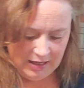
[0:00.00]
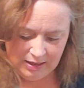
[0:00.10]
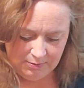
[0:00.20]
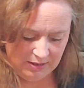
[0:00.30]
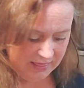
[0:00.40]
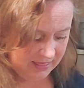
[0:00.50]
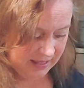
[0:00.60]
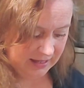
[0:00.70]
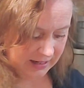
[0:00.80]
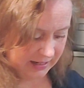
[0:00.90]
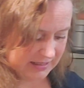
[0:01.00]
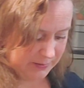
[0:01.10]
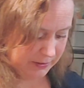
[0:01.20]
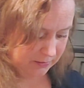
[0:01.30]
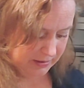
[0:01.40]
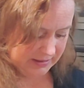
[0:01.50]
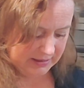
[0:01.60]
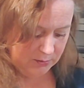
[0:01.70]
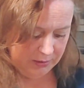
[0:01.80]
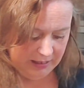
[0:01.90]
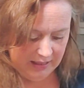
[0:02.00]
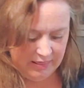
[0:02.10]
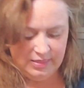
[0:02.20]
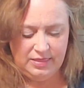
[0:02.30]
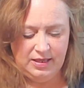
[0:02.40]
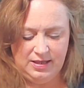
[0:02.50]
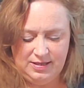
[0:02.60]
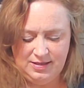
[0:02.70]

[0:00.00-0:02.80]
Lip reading: And then I experimented with,